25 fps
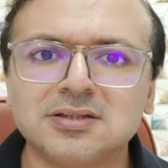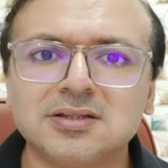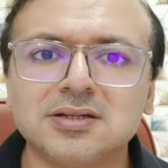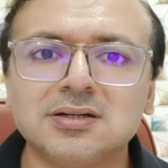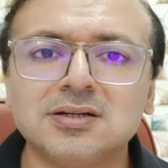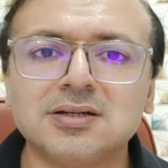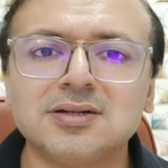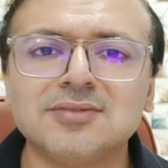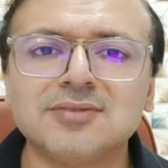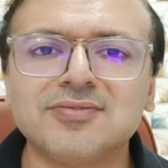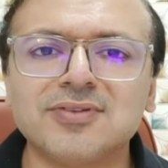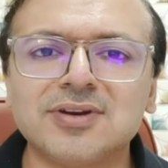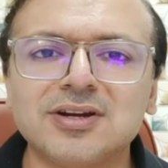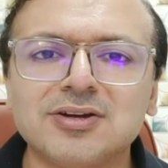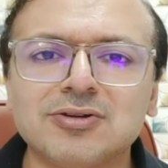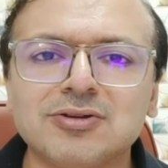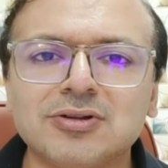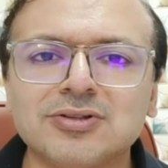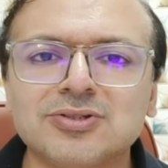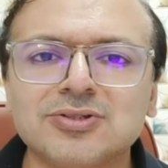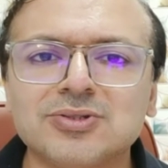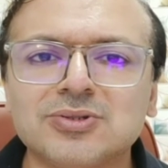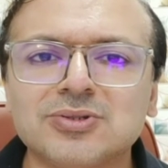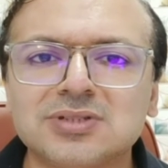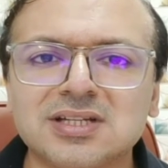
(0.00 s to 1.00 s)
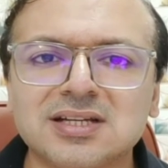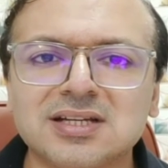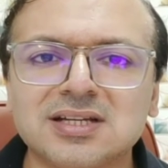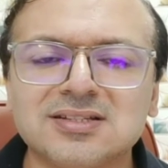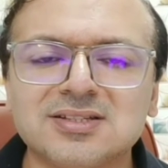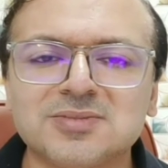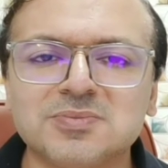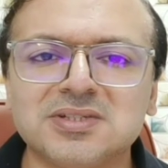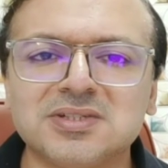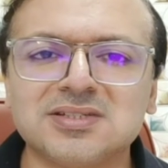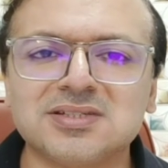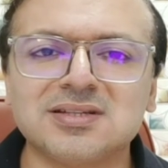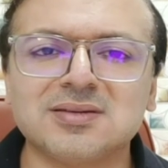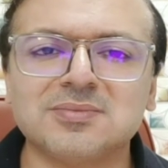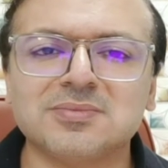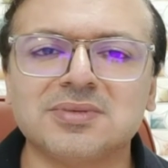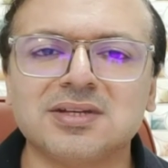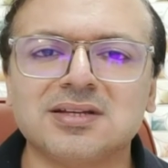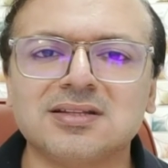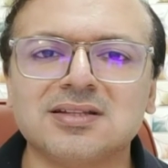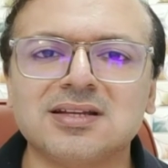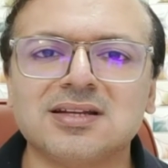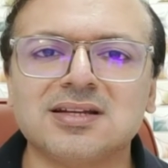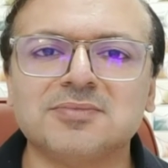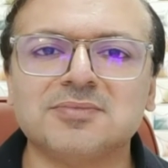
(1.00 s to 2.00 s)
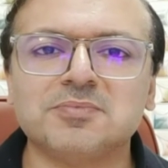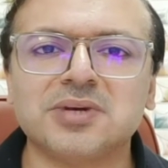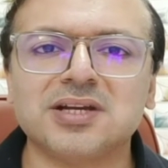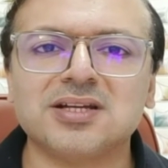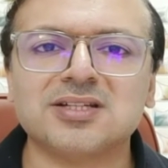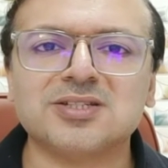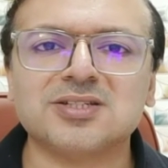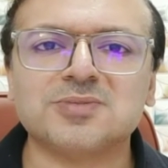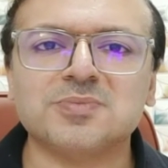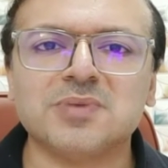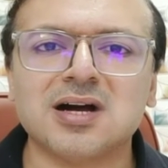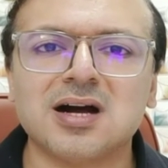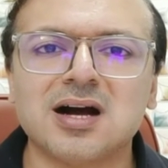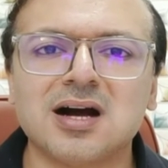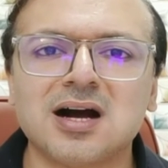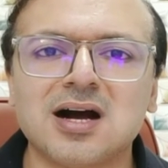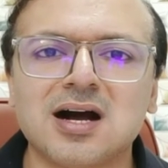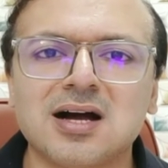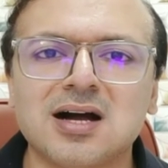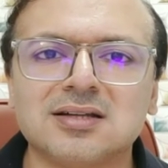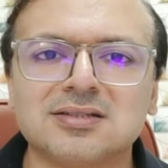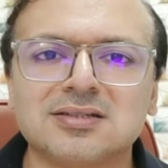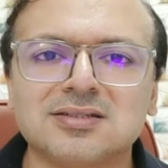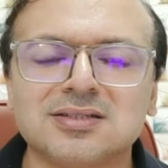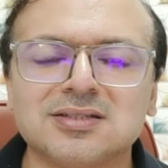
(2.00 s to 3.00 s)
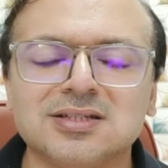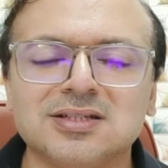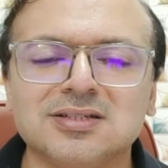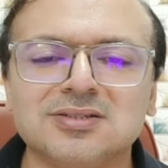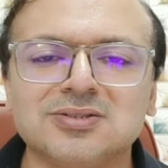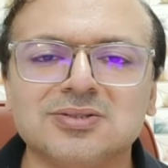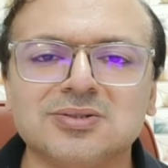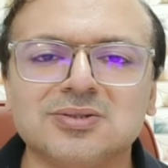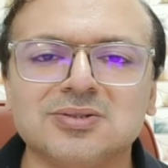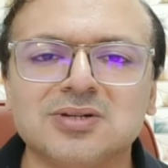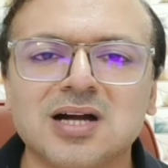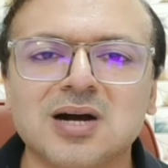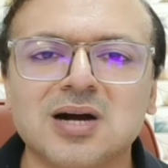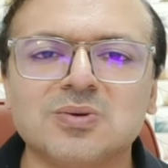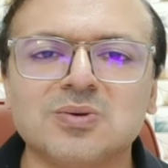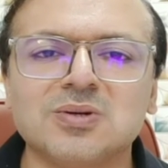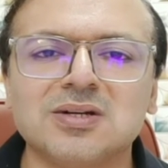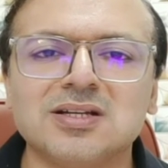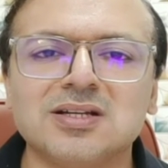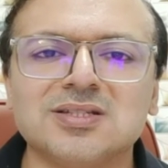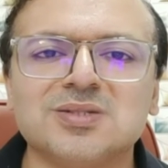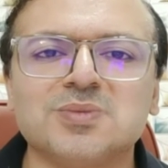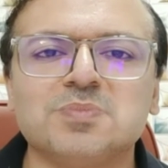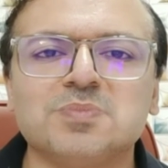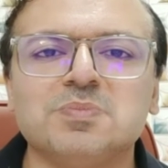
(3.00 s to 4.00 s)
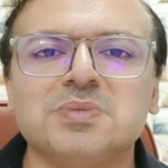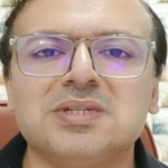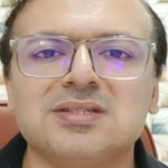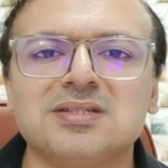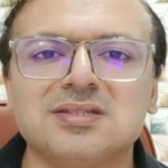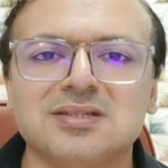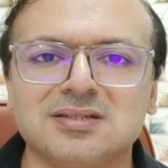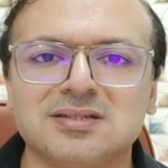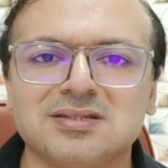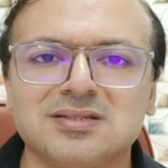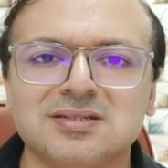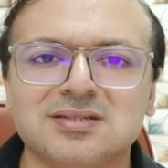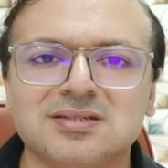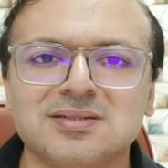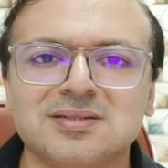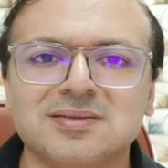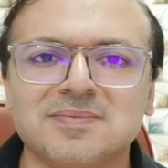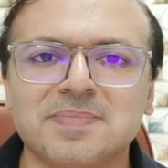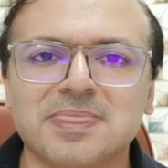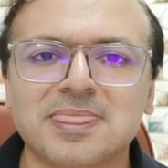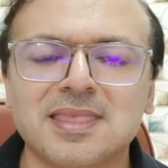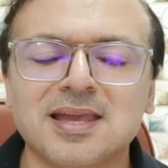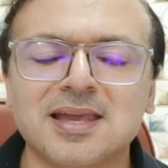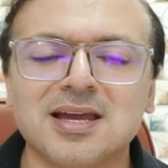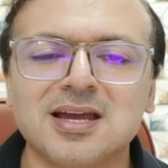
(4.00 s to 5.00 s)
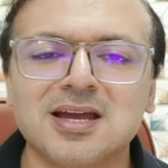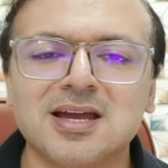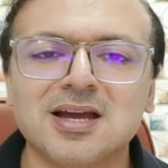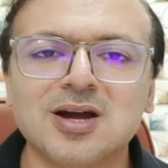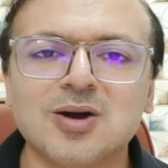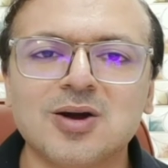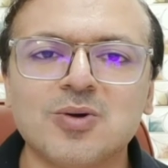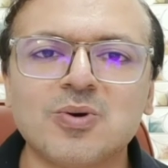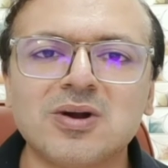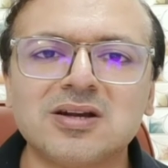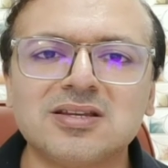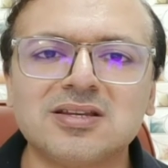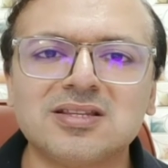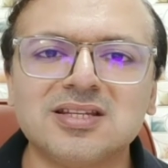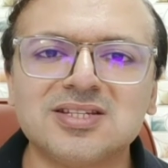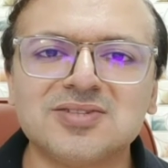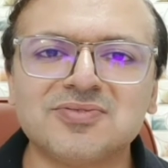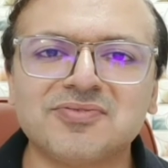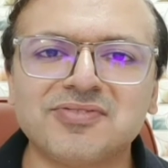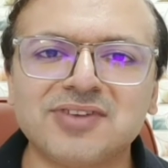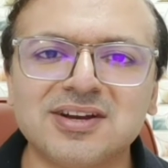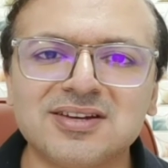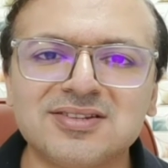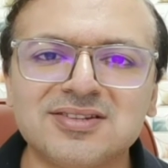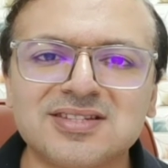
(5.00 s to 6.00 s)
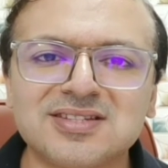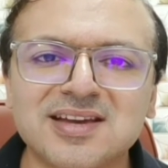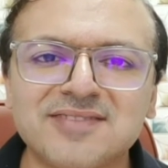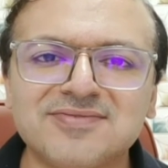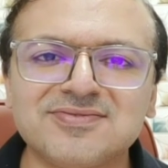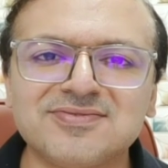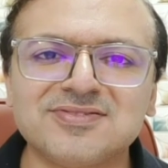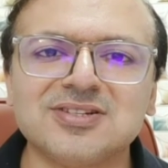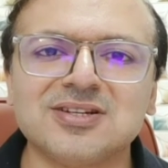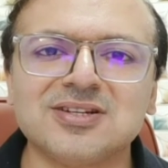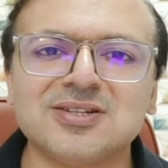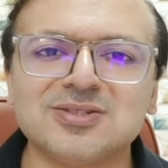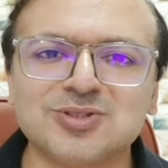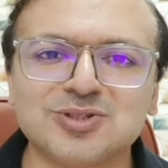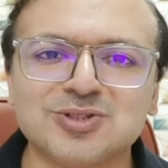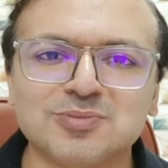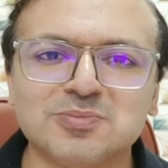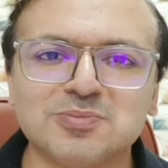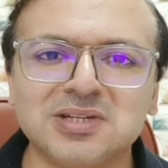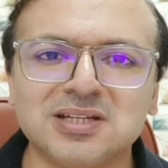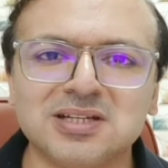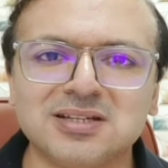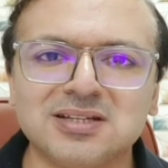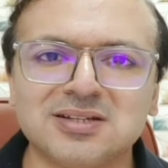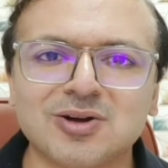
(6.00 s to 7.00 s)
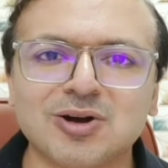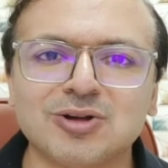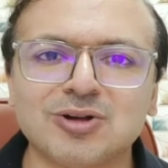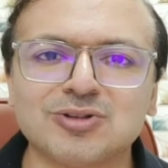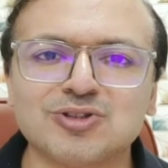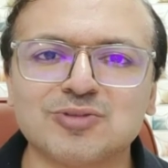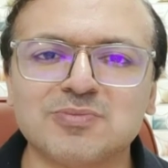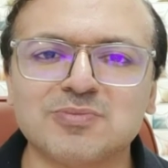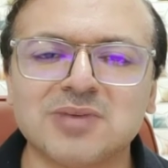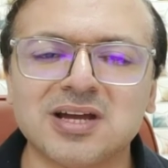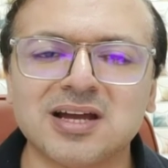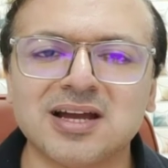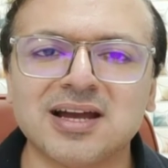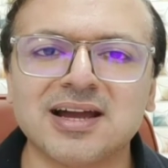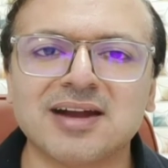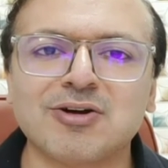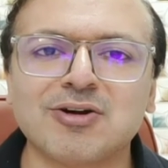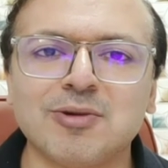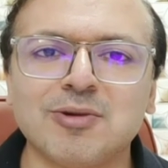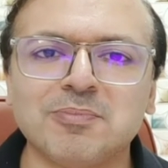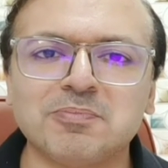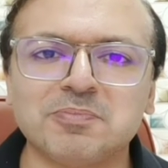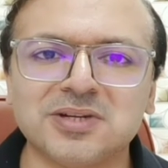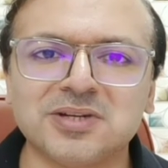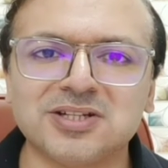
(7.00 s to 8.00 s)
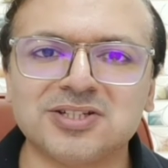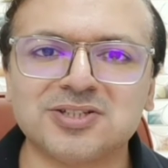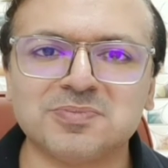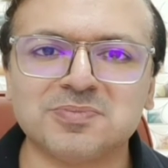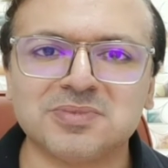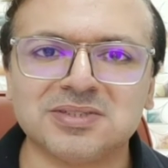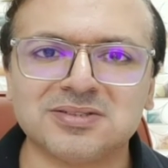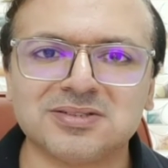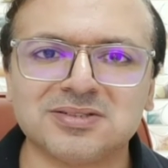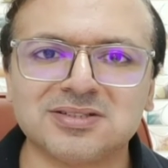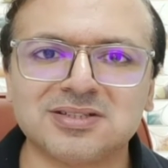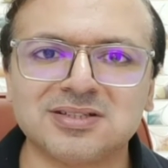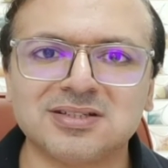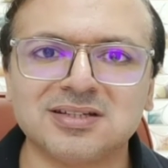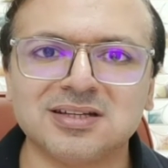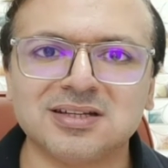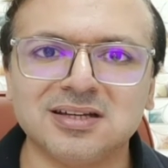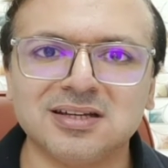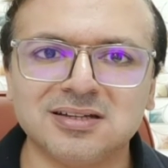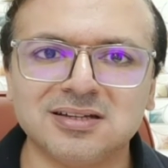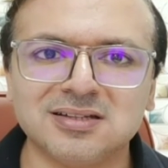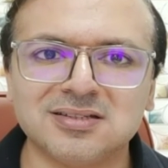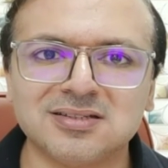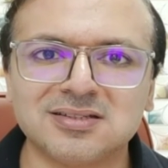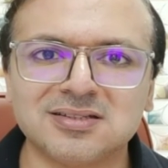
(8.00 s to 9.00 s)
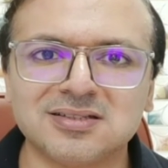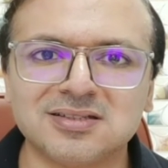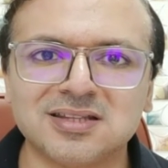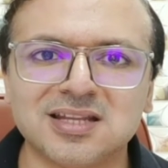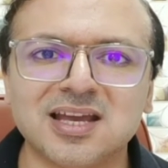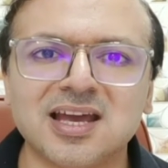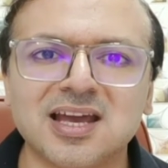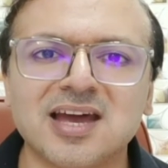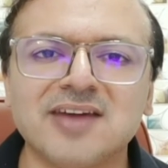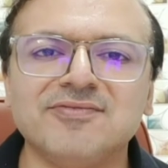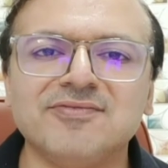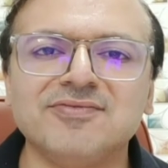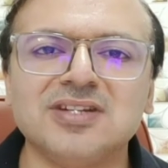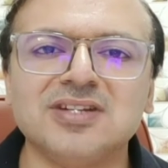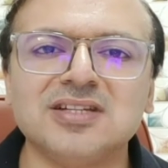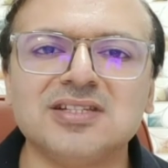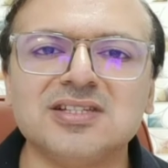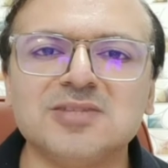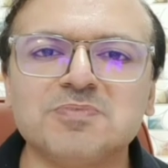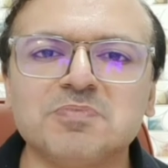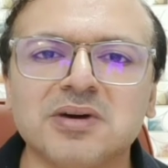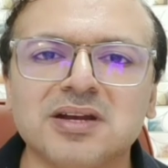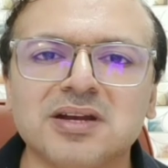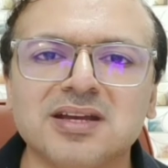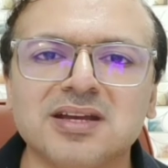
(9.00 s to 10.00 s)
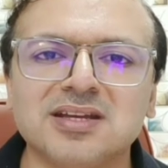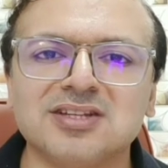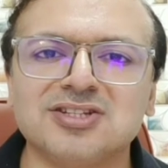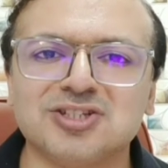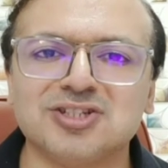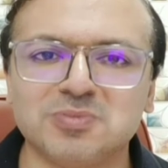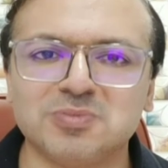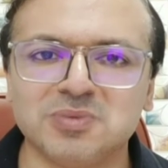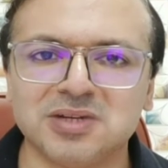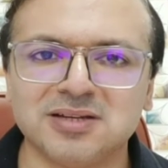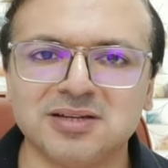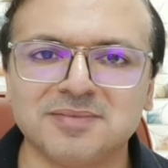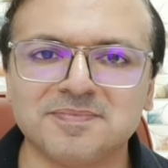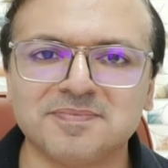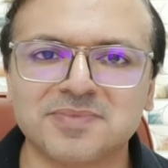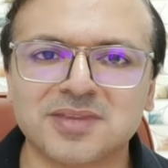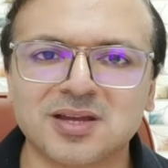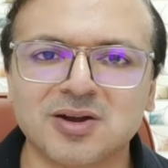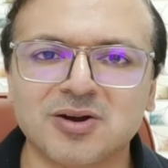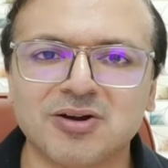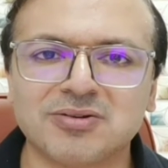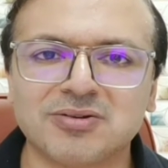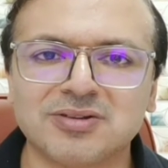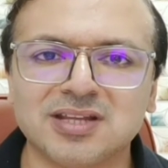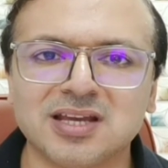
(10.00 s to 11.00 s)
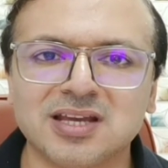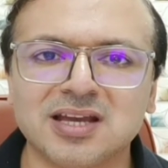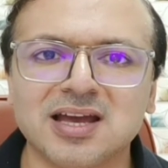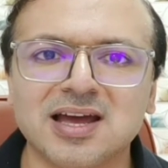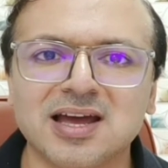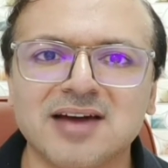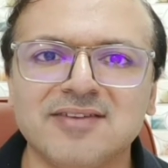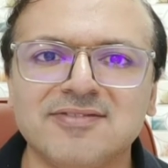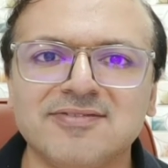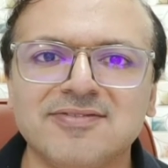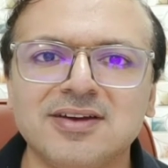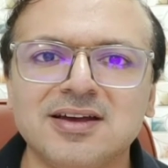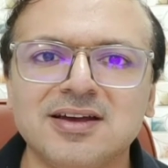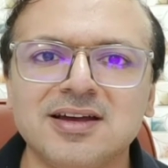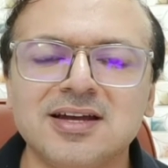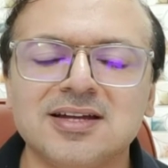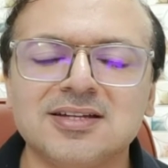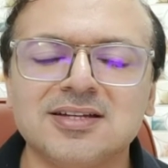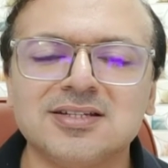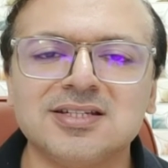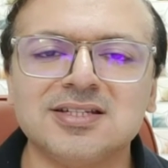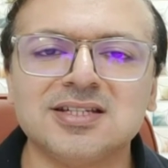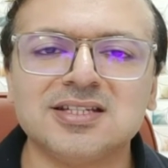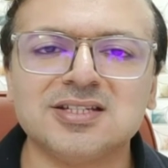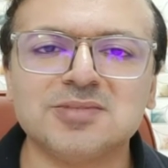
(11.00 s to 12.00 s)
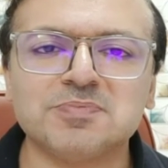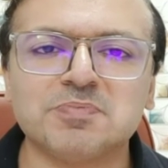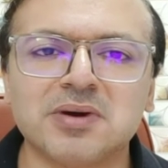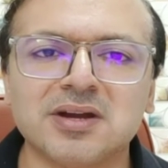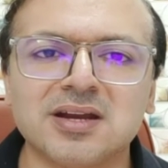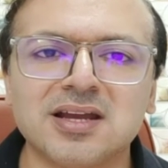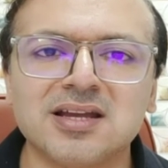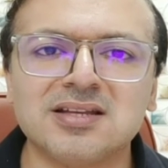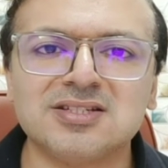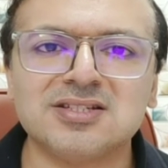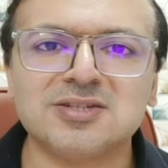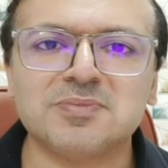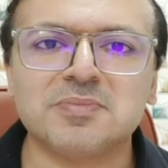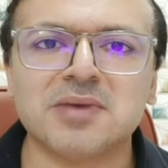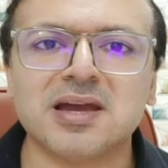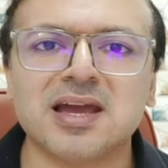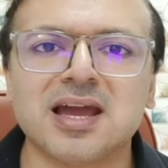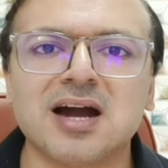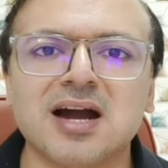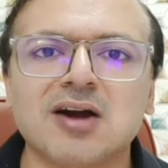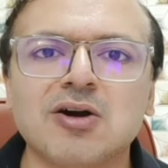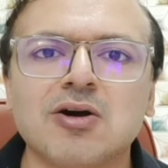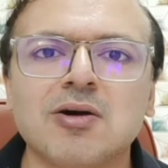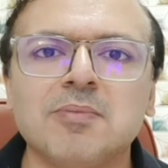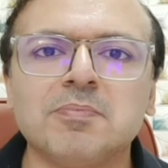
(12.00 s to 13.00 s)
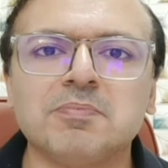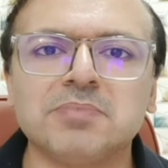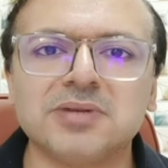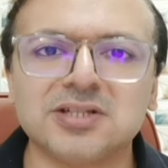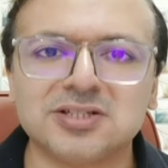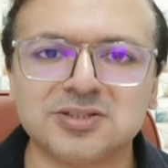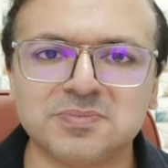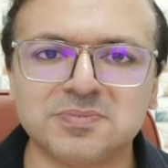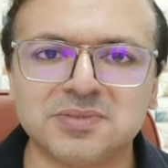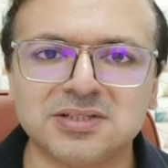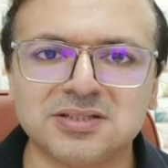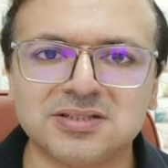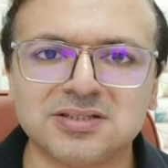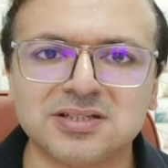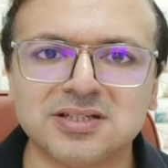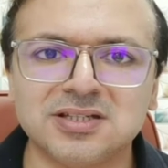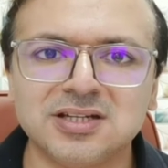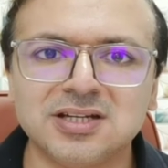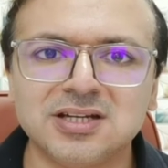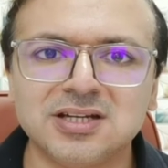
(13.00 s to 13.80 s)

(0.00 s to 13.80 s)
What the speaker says: Third friend also tells me something that breaks my heart into countless pieces. What these friends have done to me or to my accomplishment is they have disparaged me, or they have disparaged my accomplishment.